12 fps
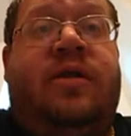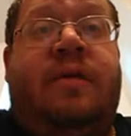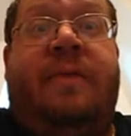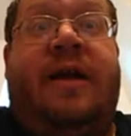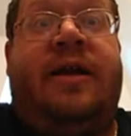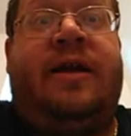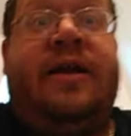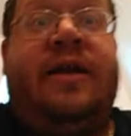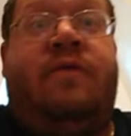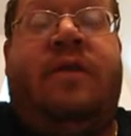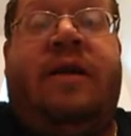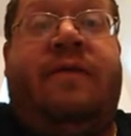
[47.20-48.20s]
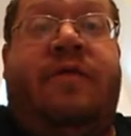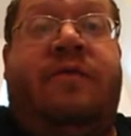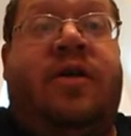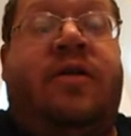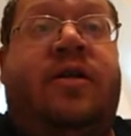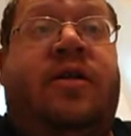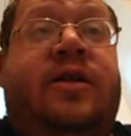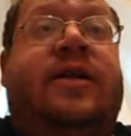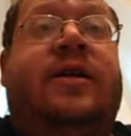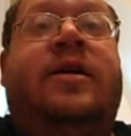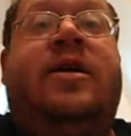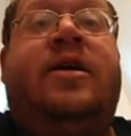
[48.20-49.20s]
American or whatever you want to call it,
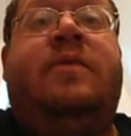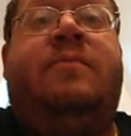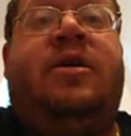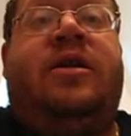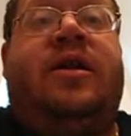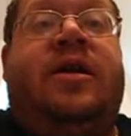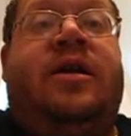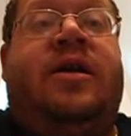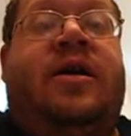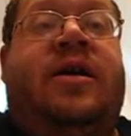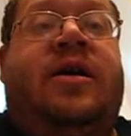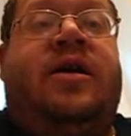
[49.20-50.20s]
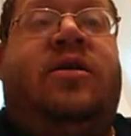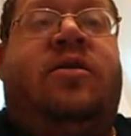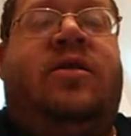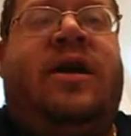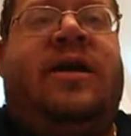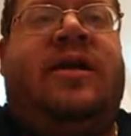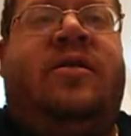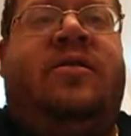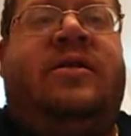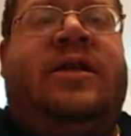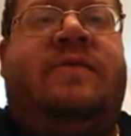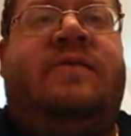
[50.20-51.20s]
but uh, you're not going to
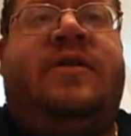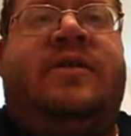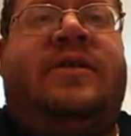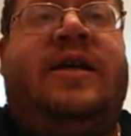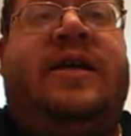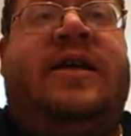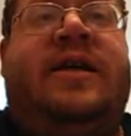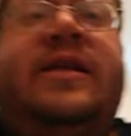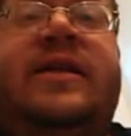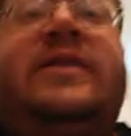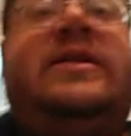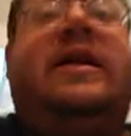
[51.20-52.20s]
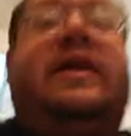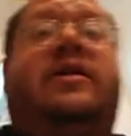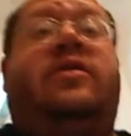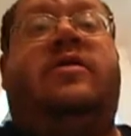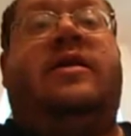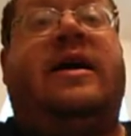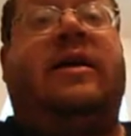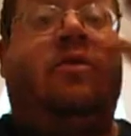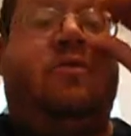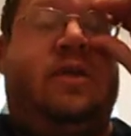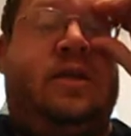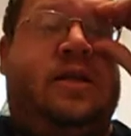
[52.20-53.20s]
understand what they're saying in this. Like you're not
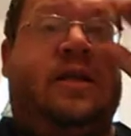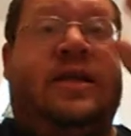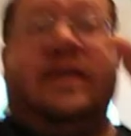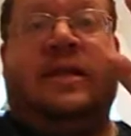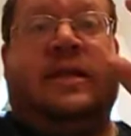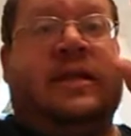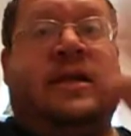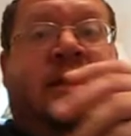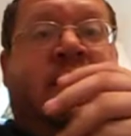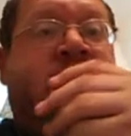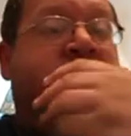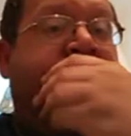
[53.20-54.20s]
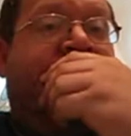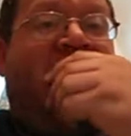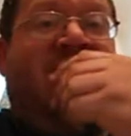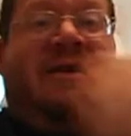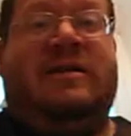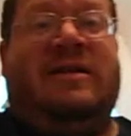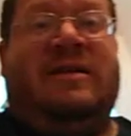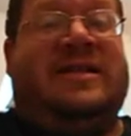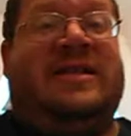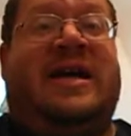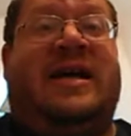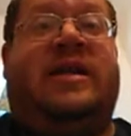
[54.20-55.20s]
going to get. It's
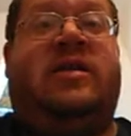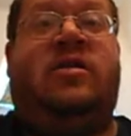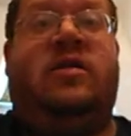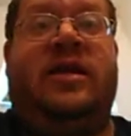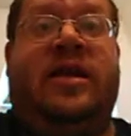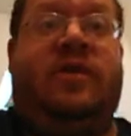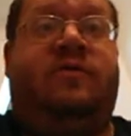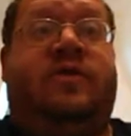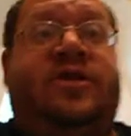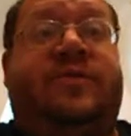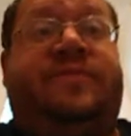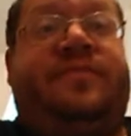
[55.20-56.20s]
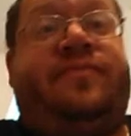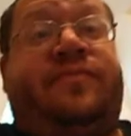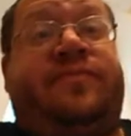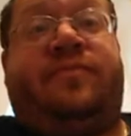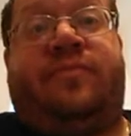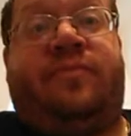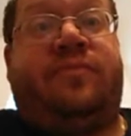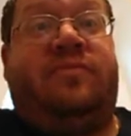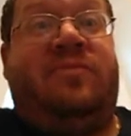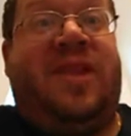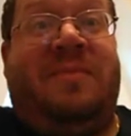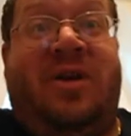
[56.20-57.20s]
not in our language
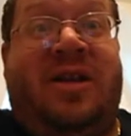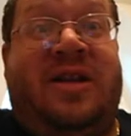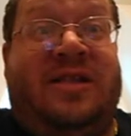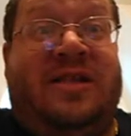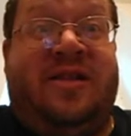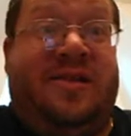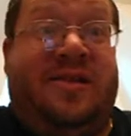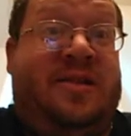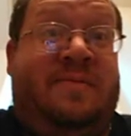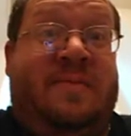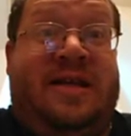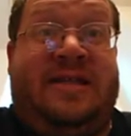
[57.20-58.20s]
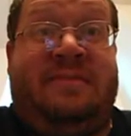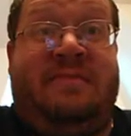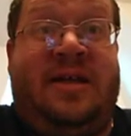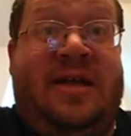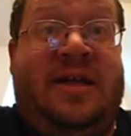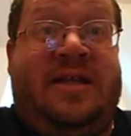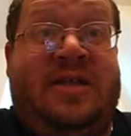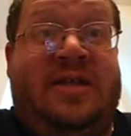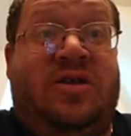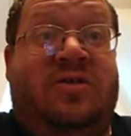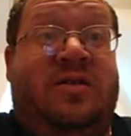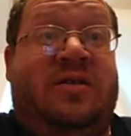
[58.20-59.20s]
but it's still an amazing match.
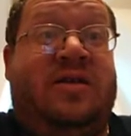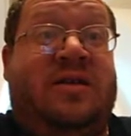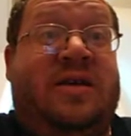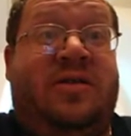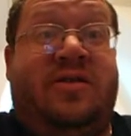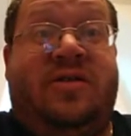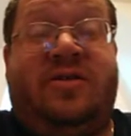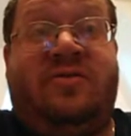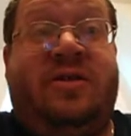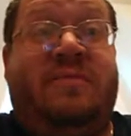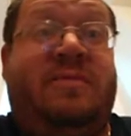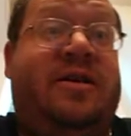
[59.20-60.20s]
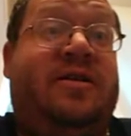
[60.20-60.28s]
You can tell the story by